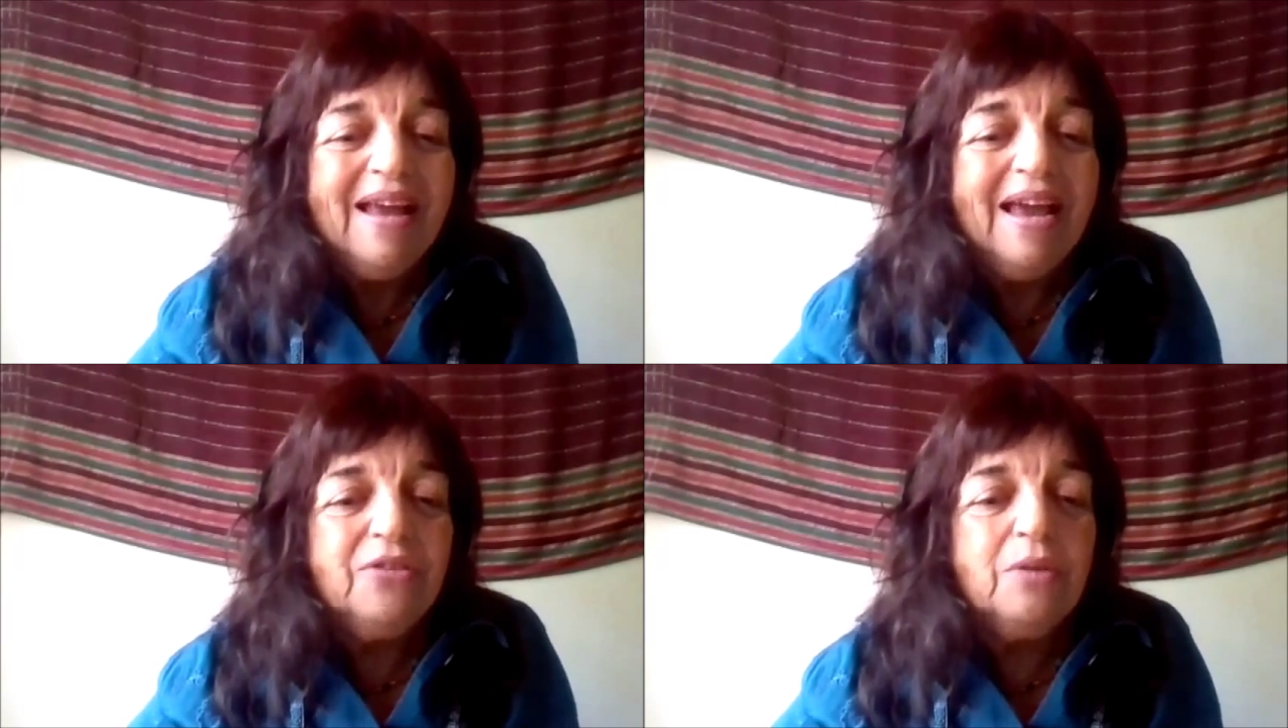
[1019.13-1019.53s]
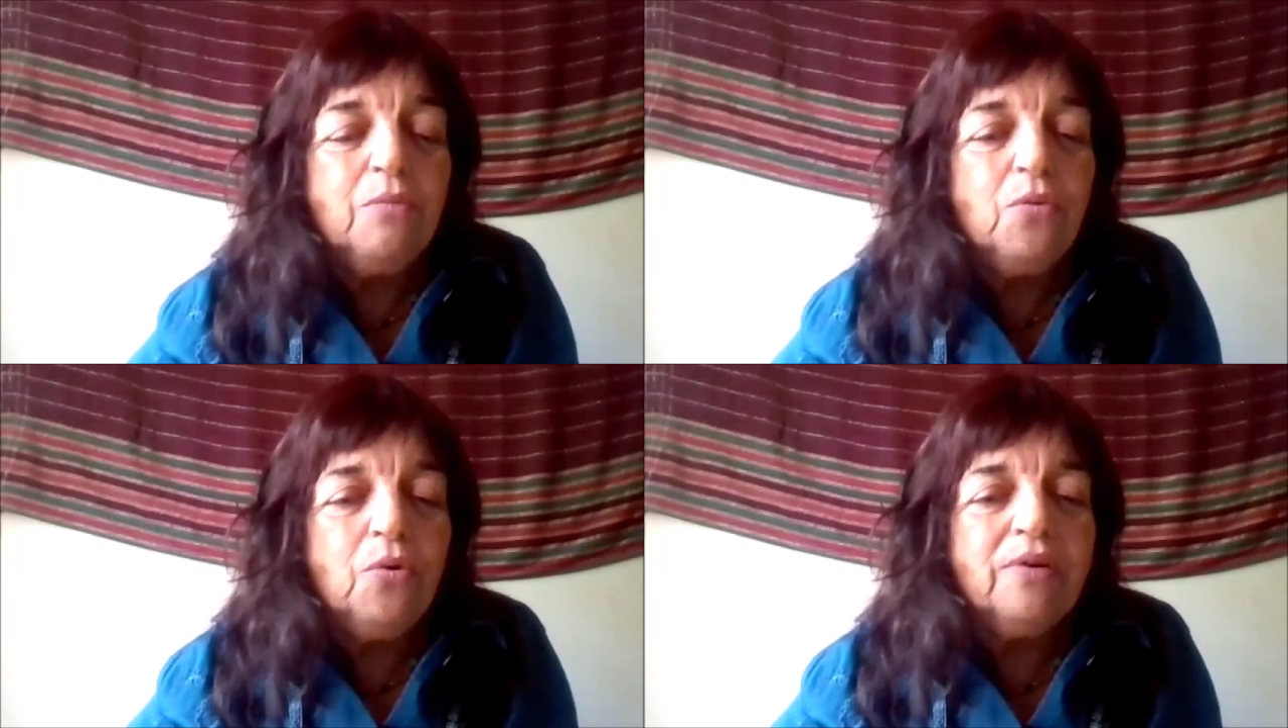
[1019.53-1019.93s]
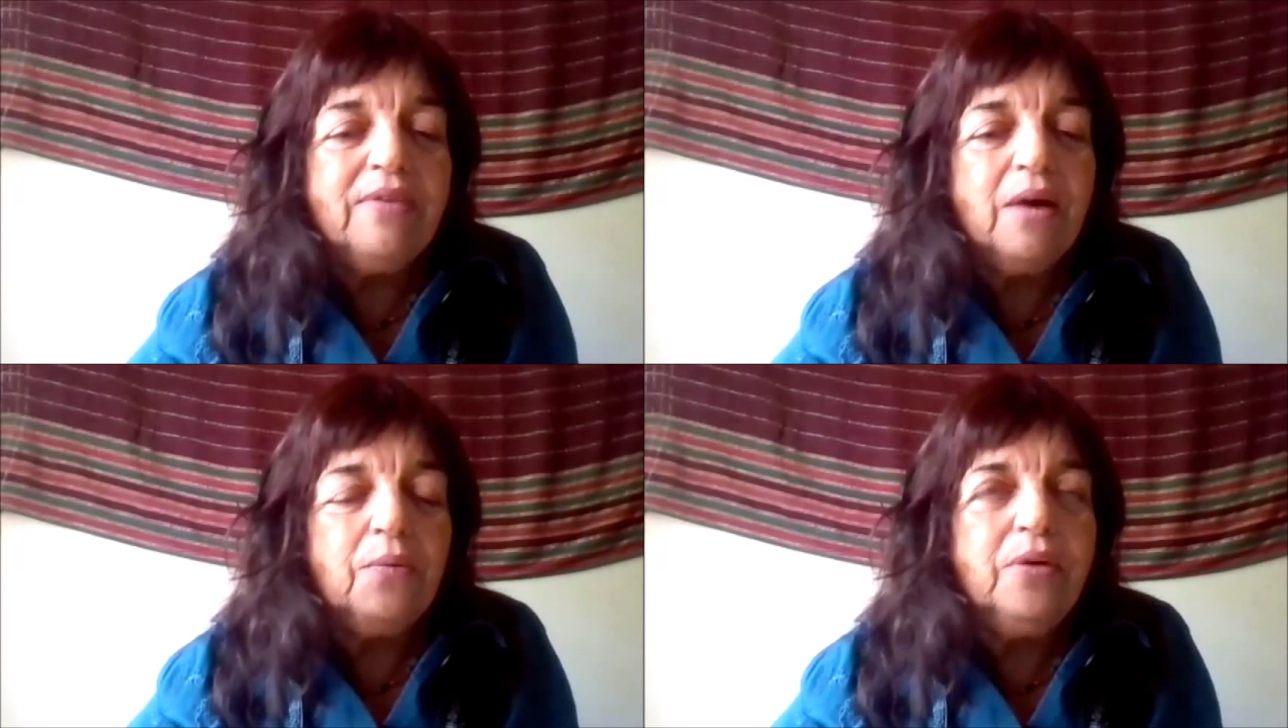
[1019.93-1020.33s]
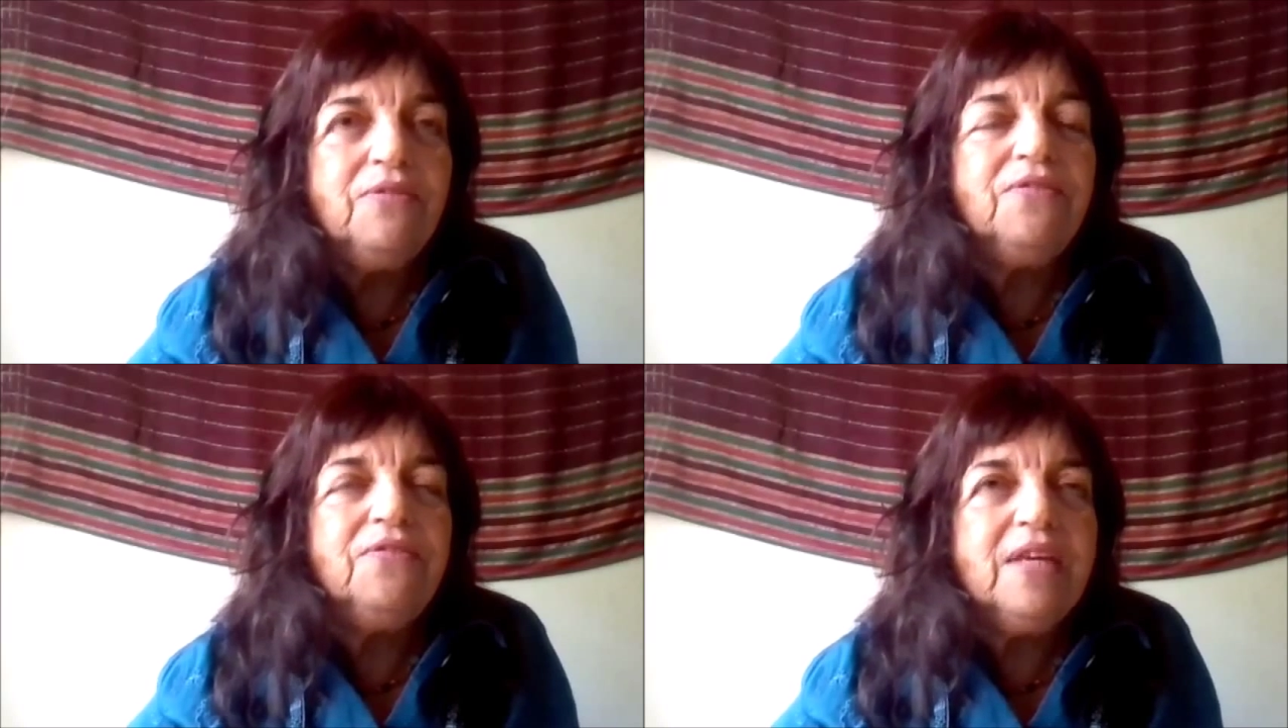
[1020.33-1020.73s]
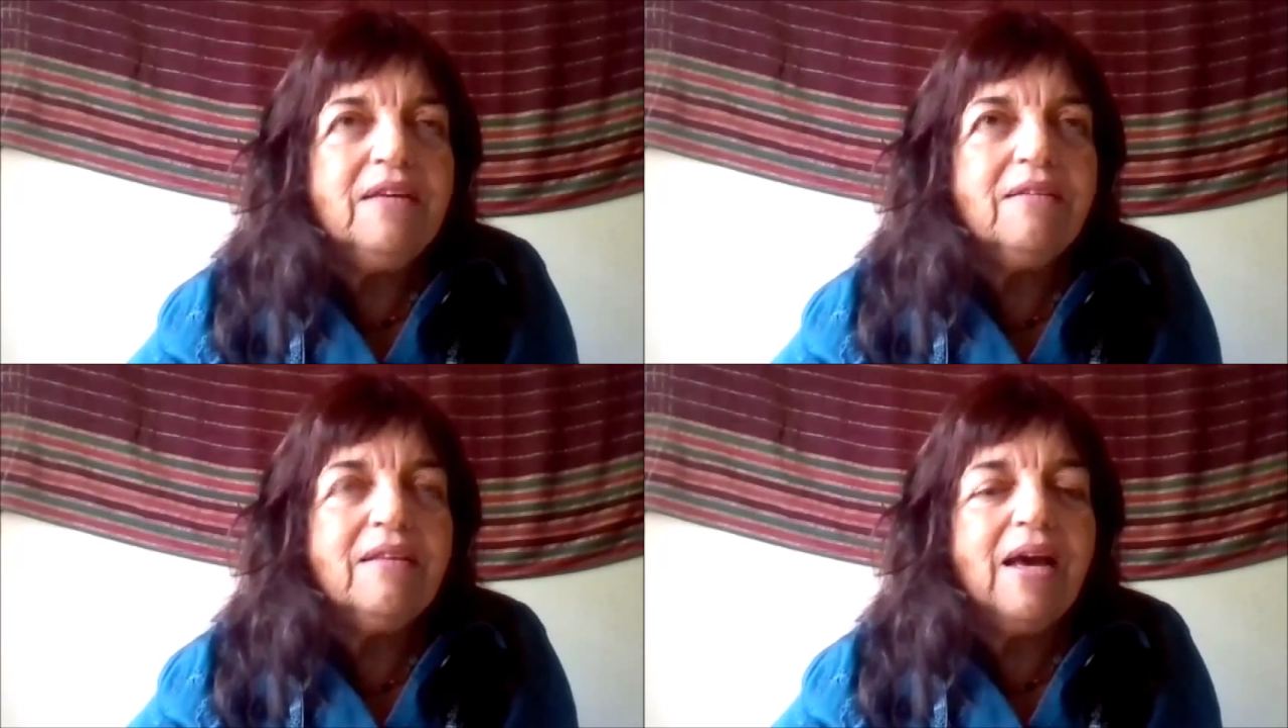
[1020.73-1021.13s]
And the more that we
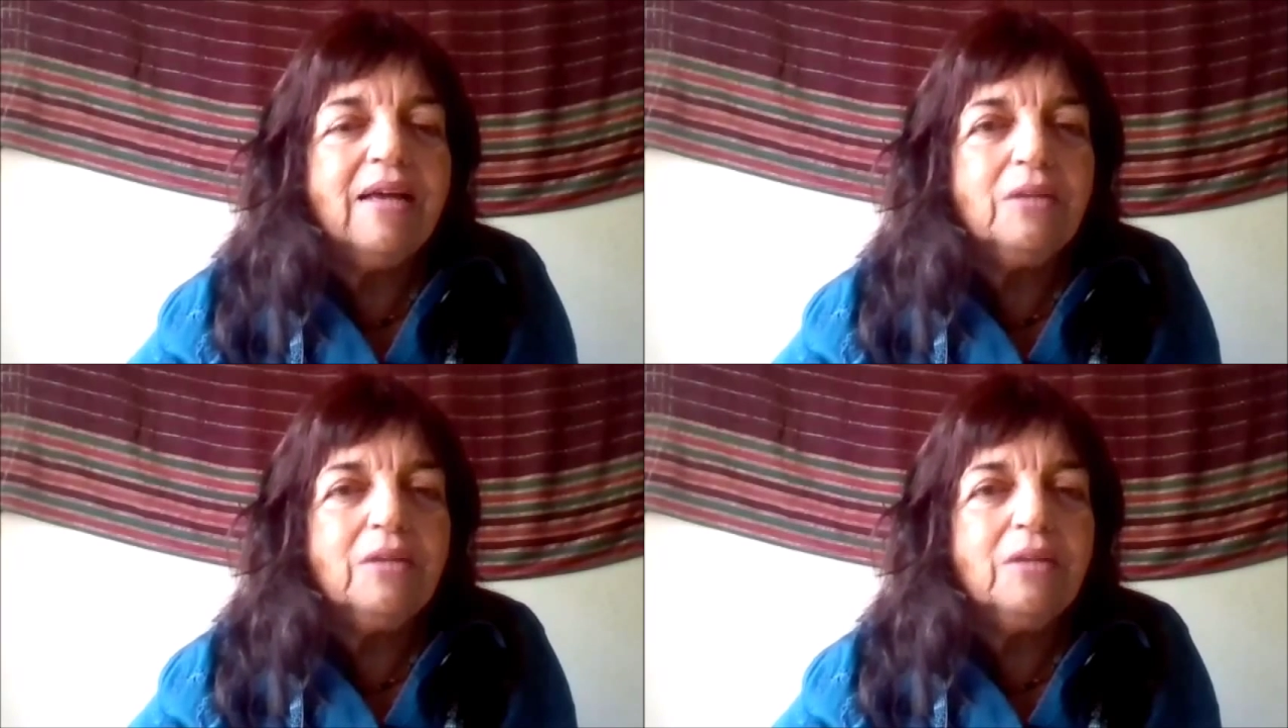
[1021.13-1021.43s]
feel that,